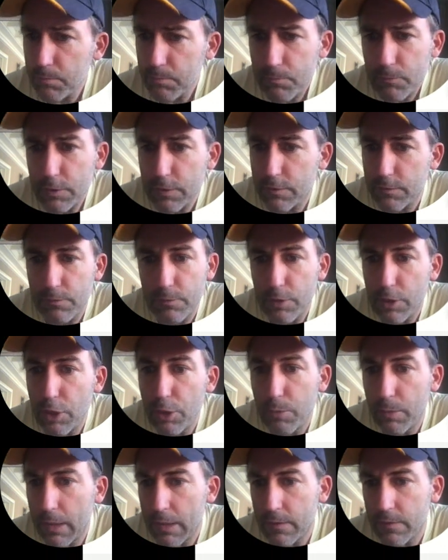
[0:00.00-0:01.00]
just
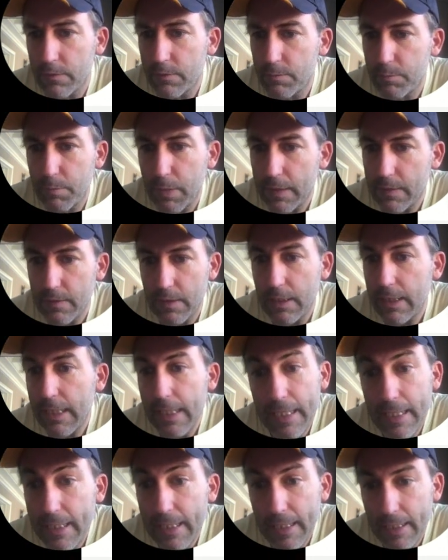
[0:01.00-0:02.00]
humans basically
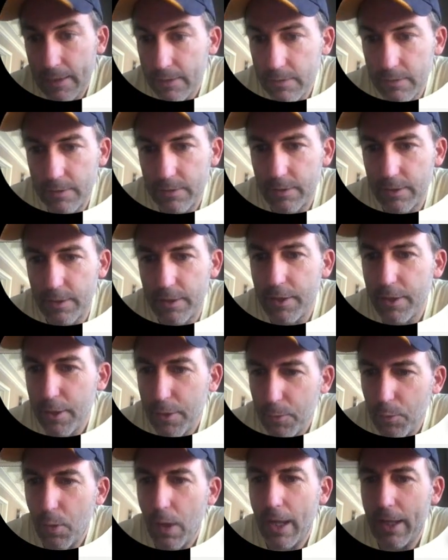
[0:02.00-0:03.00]
eating
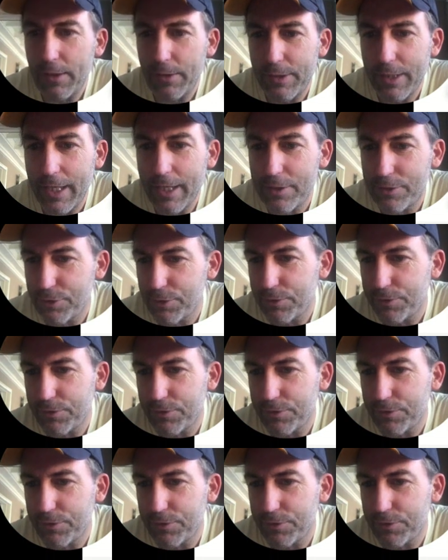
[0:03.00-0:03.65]
wild nature.